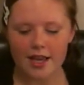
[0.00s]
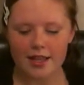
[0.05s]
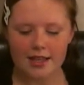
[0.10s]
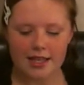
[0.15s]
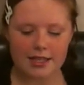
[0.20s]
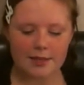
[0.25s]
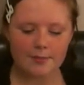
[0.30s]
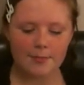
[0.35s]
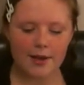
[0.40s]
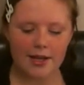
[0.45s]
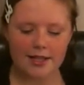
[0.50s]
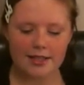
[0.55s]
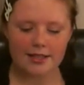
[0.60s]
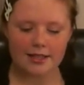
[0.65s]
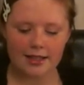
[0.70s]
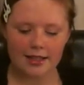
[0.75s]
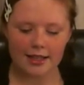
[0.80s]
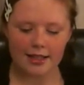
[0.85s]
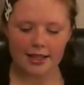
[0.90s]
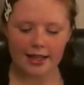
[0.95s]
This
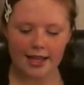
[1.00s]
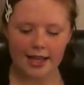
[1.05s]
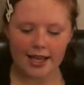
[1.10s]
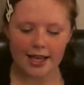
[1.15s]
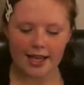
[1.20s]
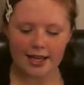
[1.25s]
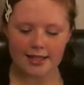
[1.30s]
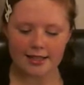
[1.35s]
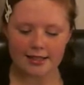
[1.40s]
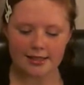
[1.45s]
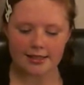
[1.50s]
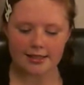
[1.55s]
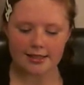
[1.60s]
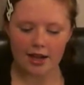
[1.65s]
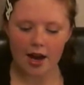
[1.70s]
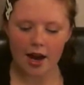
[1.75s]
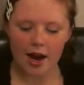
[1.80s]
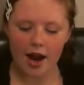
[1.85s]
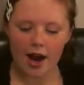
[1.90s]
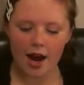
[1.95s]
basically is
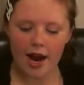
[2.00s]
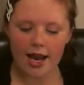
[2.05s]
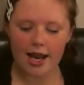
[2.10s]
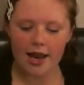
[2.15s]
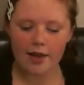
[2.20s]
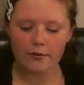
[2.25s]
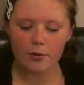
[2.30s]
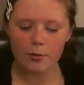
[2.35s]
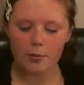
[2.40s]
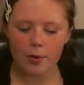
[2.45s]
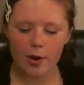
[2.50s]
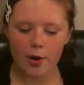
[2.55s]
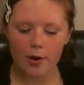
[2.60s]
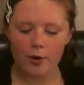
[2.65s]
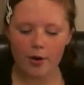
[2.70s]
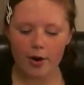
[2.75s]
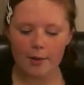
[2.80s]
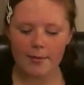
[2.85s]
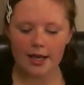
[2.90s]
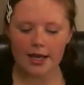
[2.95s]
a high-level
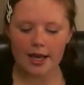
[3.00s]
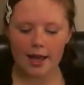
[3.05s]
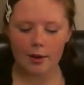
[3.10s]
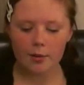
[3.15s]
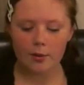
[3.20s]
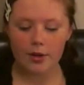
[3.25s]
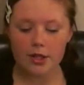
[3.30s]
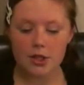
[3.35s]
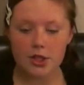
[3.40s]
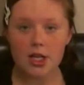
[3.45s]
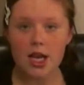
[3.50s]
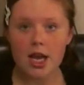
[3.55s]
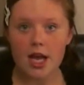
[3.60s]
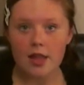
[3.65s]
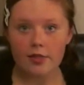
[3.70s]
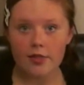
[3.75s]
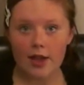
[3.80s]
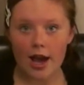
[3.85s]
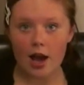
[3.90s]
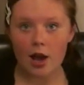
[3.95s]
programming language
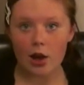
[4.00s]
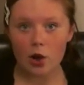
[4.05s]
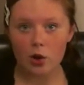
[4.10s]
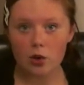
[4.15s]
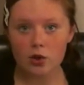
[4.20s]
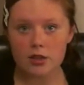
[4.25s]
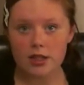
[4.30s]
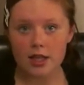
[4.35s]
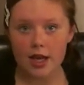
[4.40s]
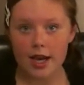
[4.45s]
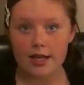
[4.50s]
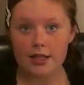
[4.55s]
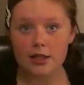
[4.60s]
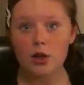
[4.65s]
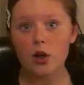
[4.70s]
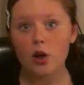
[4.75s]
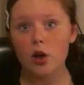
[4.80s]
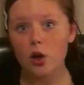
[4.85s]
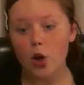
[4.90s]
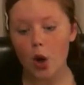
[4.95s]
that, alongside
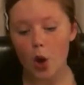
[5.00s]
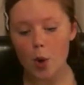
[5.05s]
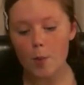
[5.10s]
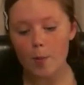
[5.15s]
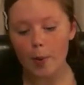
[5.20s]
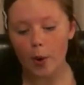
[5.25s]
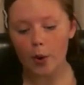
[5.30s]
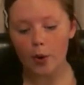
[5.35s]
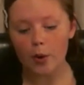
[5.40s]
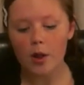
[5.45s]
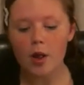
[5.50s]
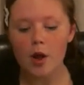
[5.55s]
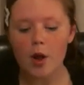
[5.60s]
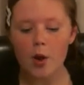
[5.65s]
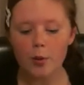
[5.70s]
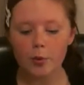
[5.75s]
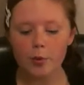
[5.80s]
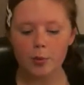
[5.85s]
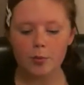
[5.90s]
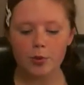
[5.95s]
COBOL,
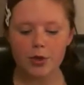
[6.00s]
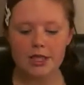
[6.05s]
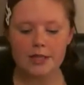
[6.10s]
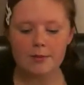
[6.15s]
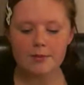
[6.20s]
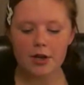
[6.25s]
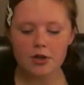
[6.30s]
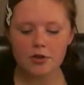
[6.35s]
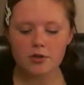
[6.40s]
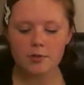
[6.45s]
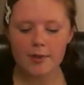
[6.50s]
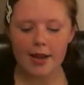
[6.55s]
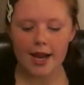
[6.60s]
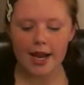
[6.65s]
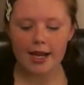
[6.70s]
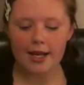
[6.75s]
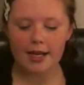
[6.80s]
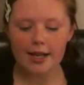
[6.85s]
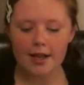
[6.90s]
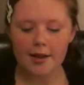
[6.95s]
will pretty much
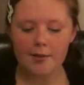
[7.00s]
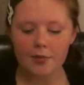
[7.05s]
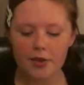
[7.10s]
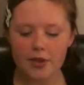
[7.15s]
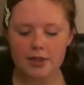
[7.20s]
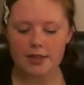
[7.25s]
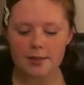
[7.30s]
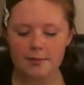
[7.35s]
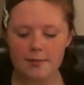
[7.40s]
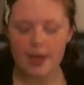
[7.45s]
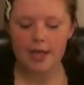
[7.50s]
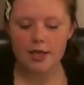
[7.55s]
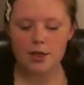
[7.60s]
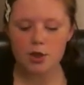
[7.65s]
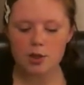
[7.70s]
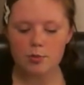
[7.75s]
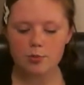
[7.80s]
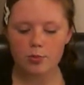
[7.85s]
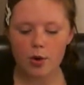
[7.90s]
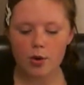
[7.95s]
remain as the main
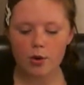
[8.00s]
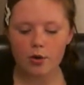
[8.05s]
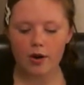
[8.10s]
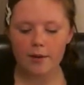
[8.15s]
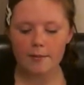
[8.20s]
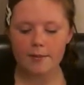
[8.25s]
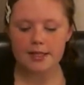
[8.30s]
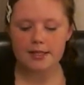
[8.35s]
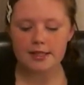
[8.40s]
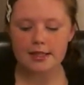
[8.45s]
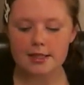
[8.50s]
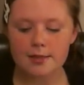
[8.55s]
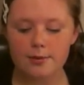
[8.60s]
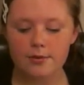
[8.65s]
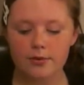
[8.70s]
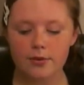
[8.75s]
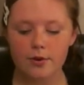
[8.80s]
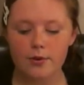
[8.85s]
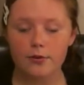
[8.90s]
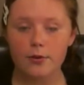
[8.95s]
used programming system
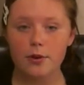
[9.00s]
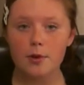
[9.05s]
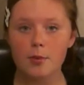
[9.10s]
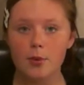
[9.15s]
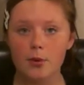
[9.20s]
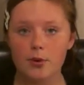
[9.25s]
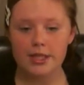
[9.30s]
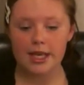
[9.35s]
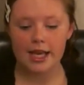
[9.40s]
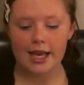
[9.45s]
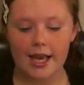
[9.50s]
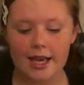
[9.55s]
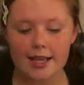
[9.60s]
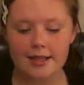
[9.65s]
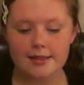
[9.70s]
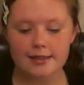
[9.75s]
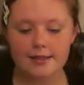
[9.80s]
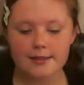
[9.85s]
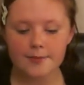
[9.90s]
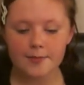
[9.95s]
for a few more
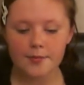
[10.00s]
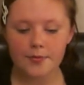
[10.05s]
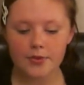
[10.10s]
decades.